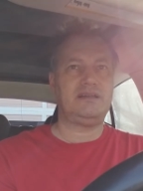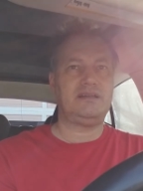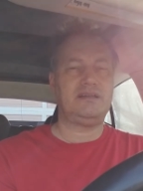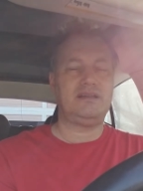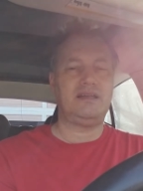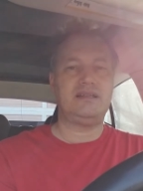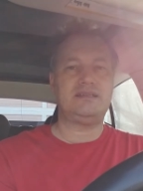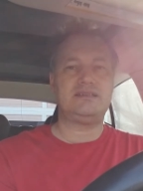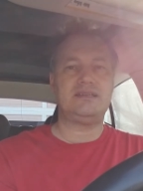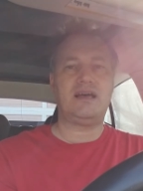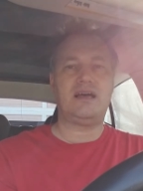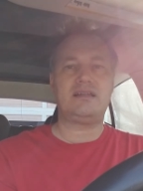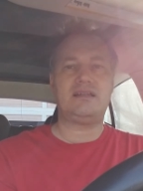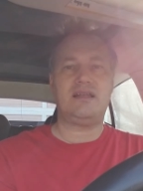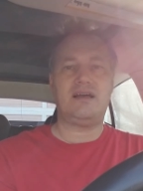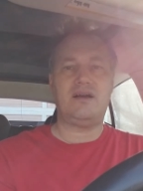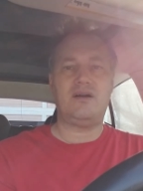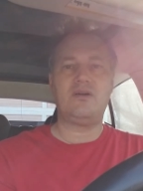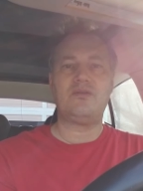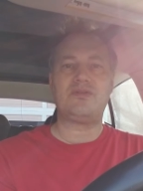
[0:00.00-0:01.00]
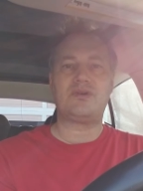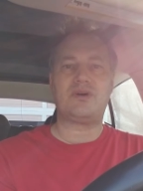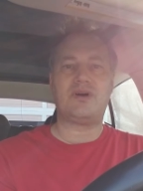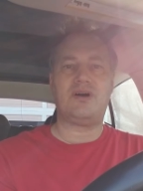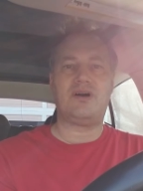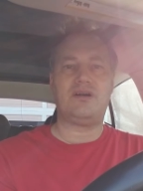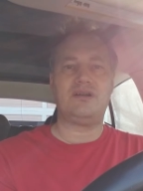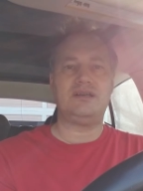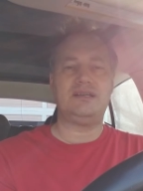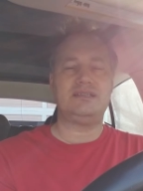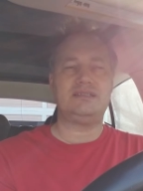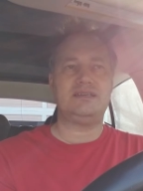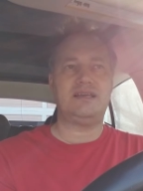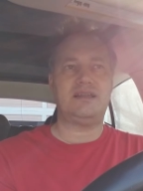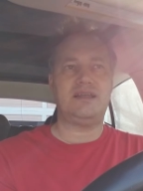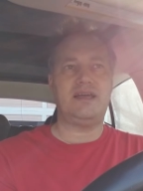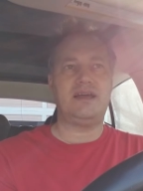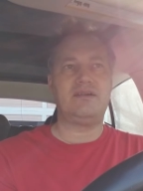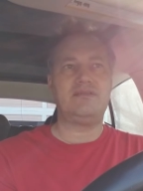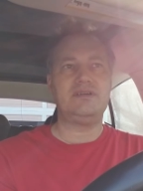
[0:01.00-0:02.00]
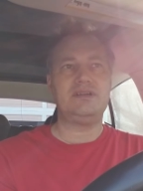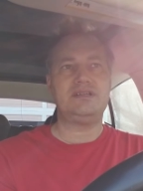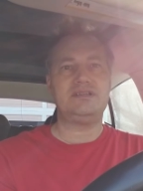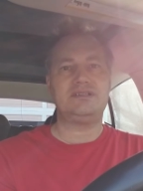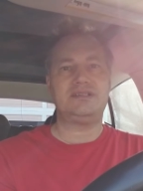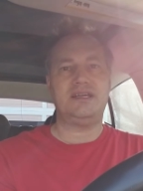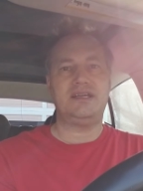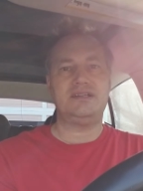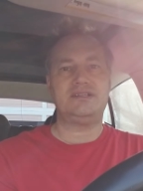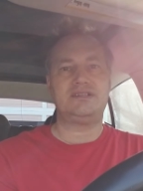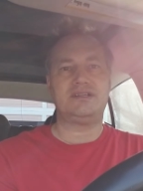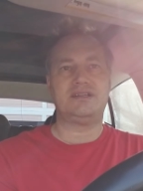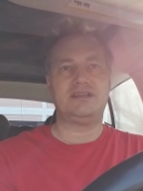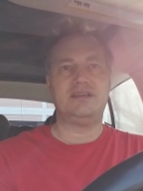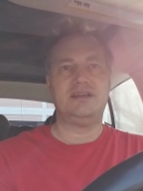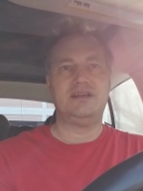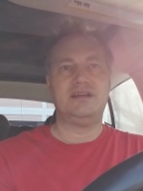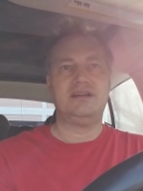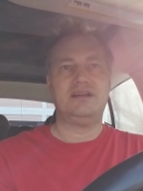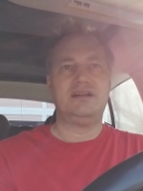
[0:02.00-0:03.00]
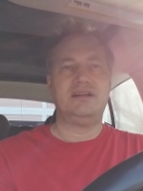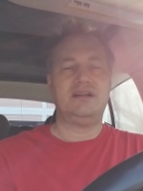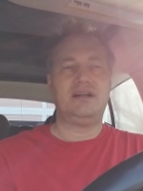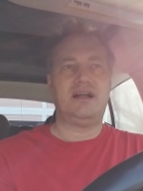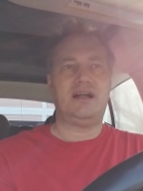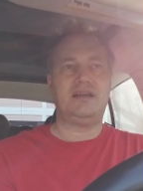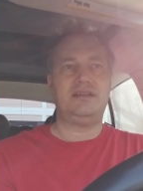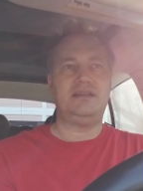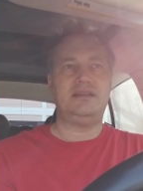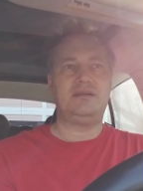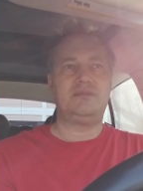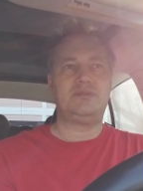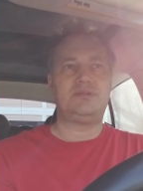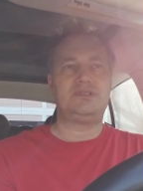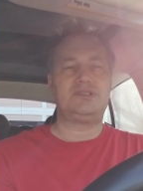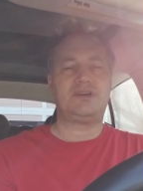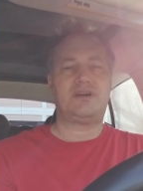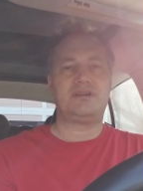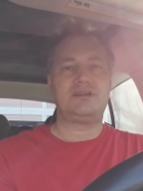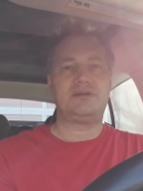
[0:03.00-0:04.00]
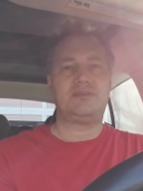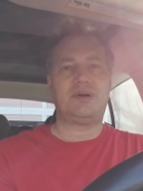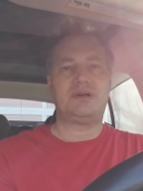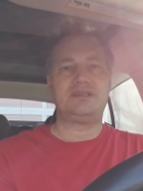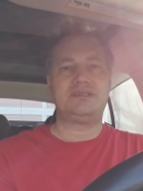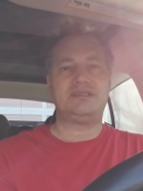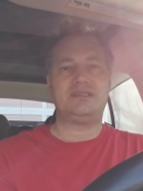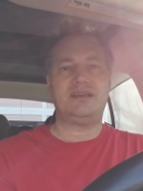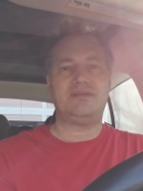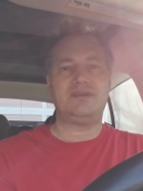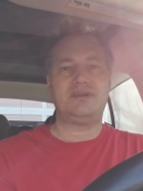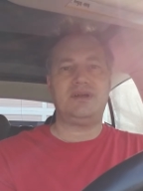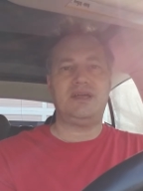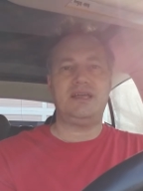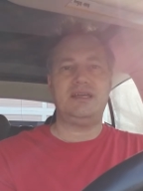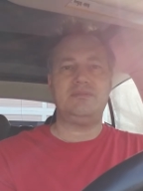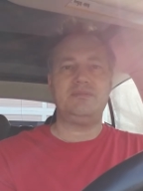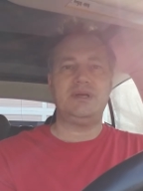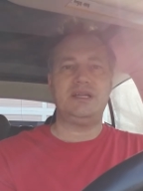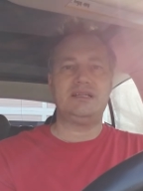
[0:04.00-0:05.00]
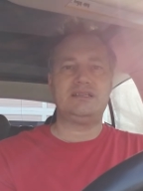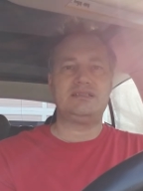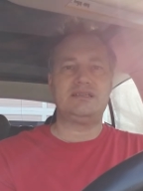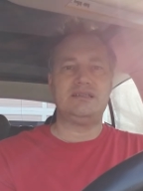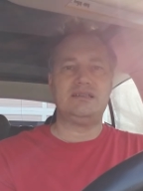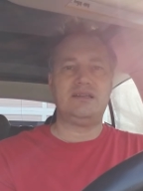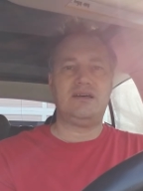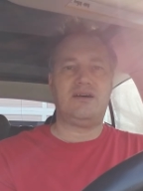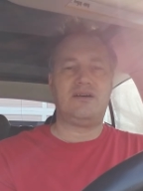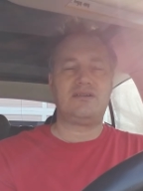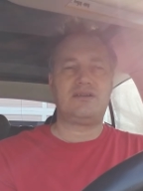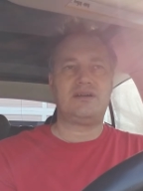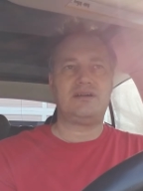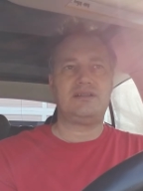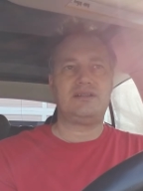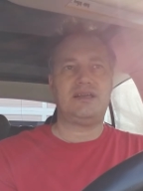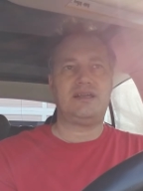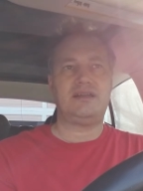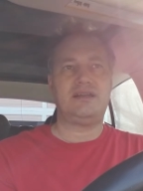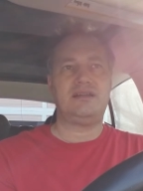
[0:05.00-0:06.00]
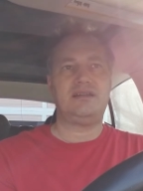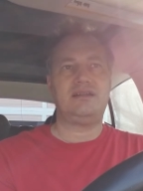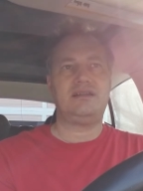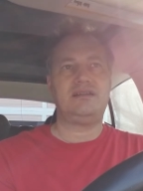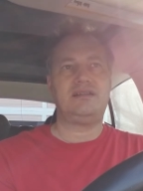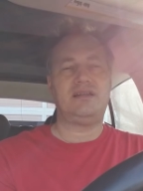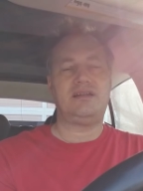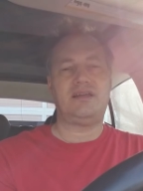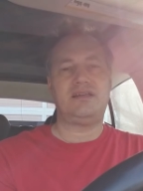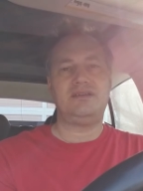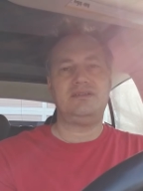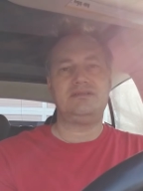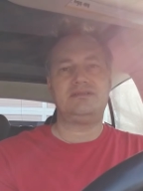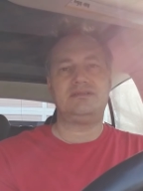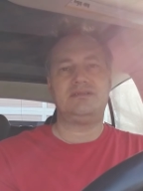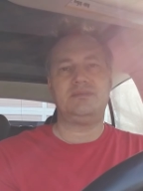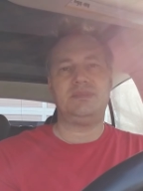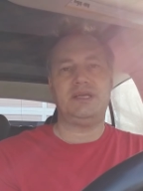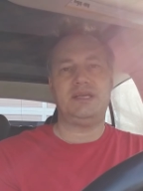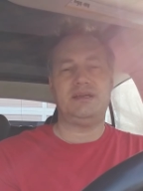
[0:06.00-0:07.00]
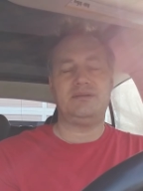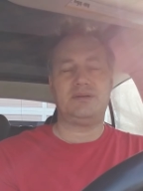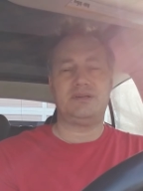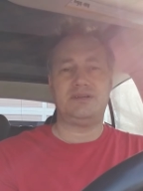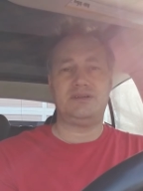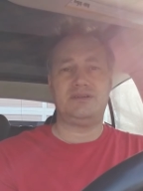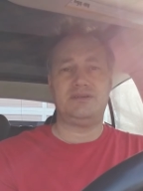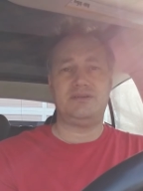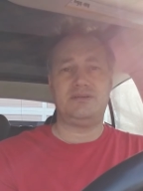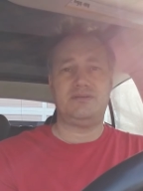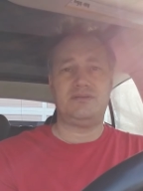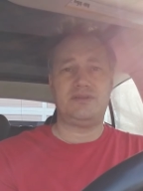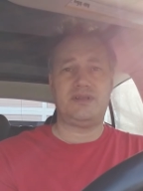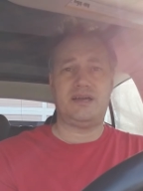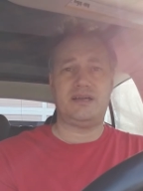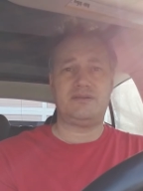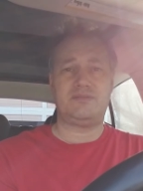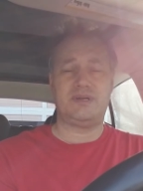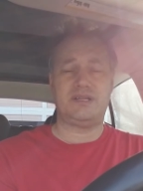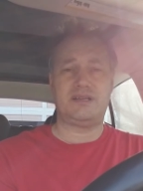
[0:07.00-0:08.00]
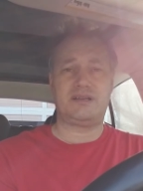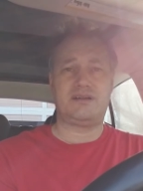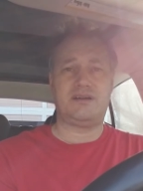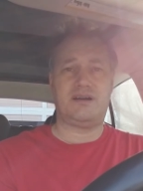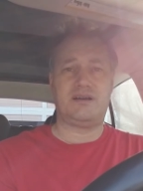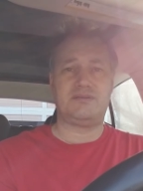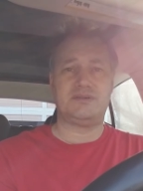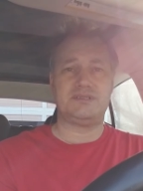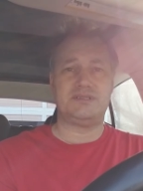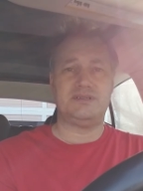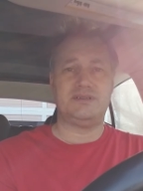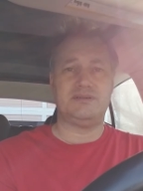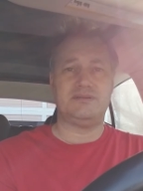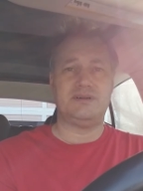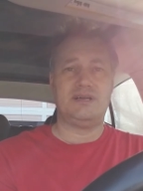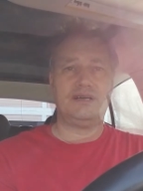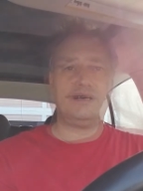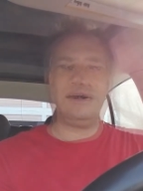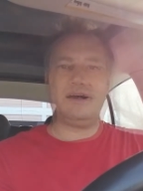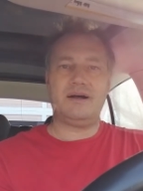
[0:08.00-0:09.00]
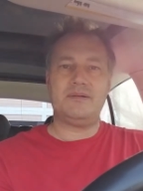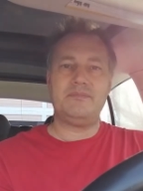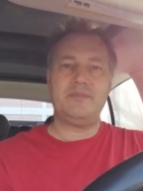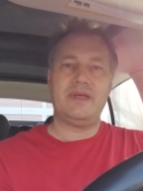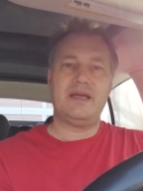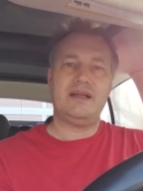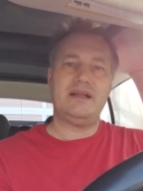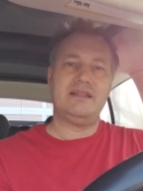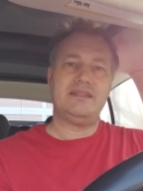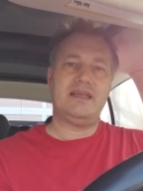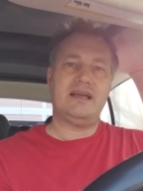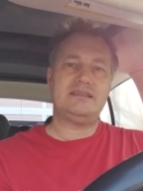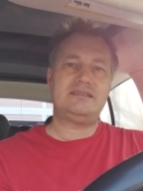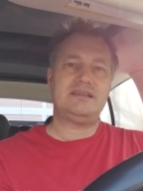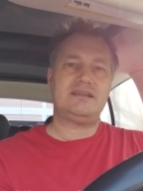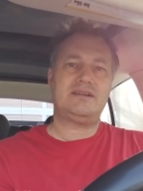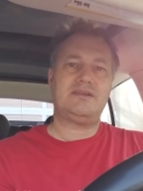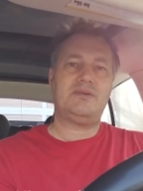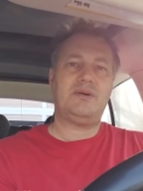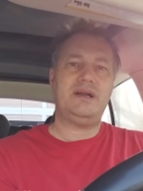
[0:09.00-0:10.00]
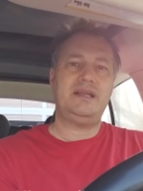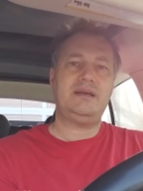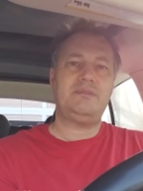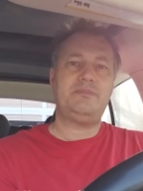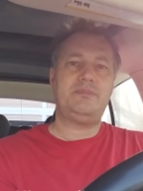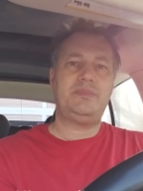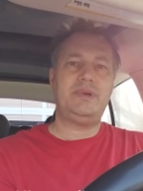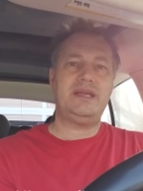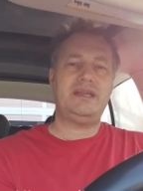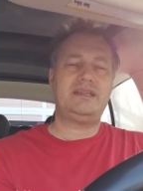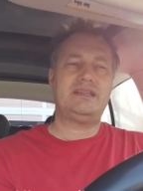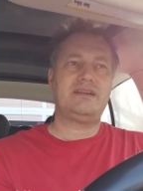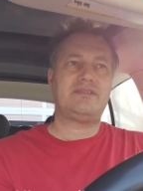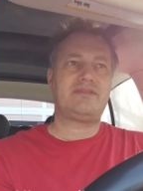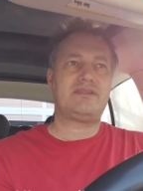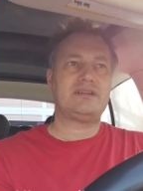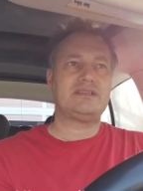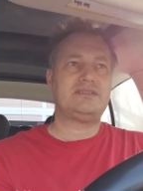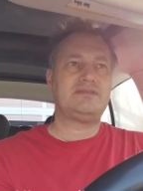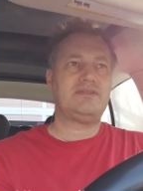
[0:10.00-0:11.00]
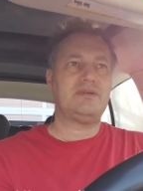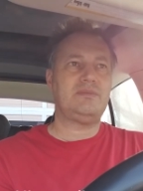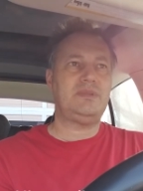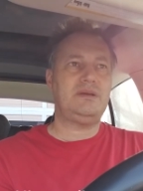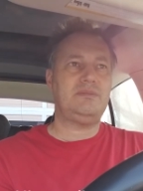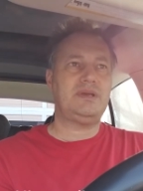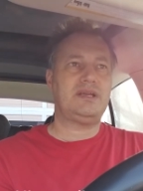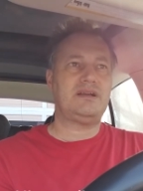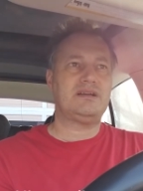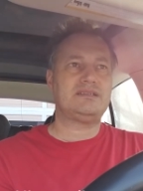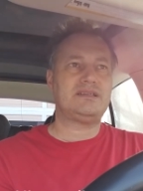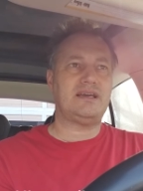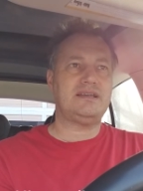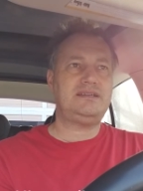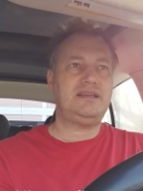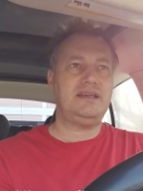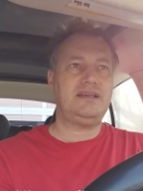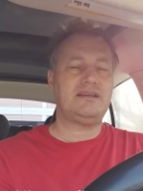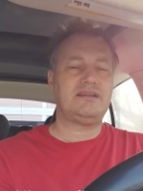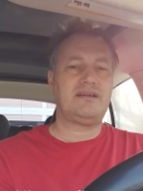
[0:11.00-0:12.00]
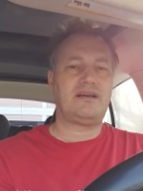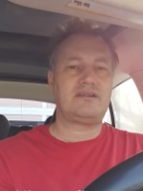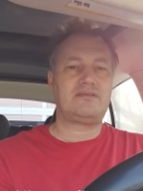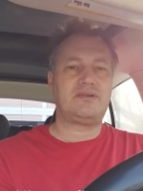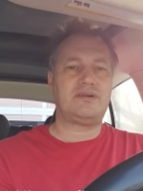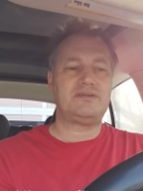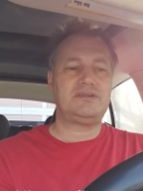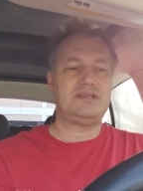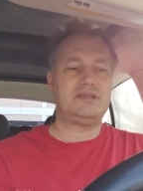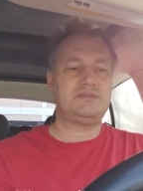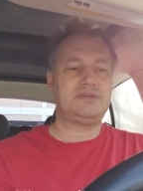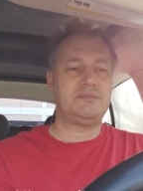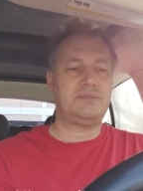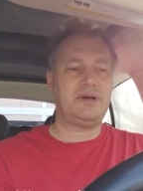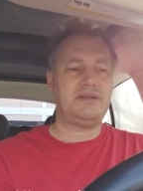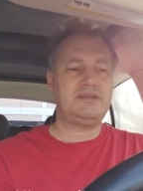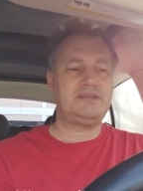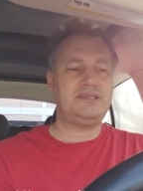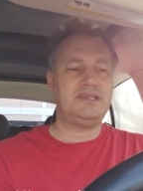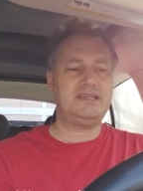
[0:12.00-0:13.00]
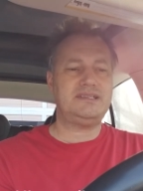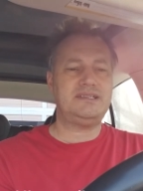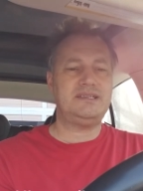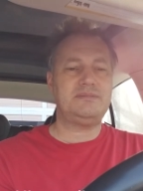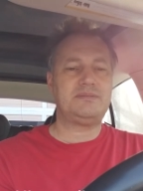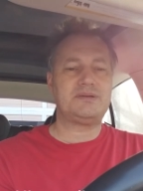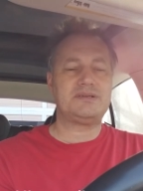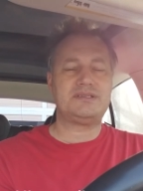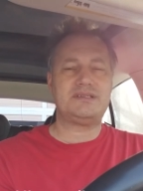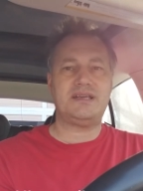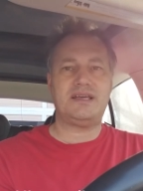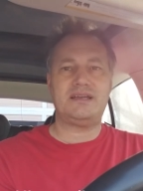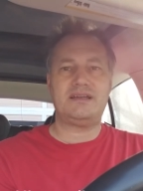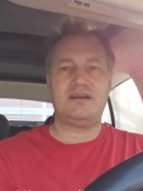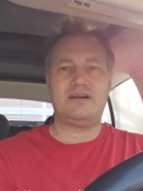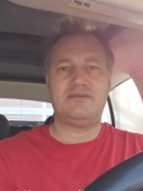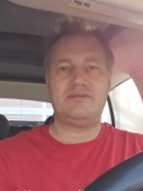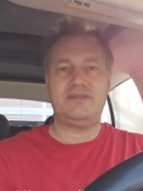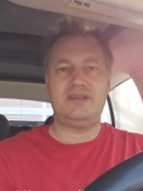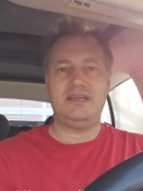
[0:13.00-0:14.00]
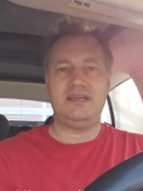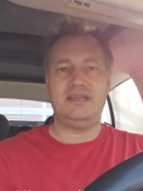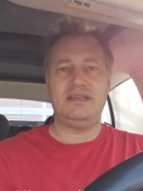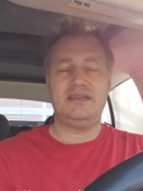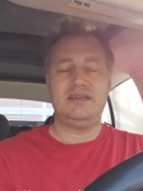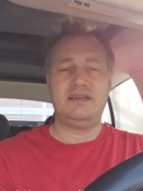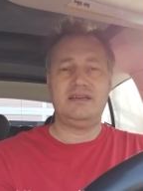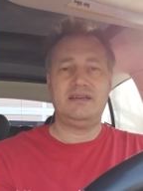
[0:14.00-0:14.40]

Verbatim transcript: it's not overall, it's at every station I need to charge about seven to eight minutes longer than, than I used to be able to do that when the car was new. Um, that's a quite a big difference for me because I take a lot of road trips. About 60% of the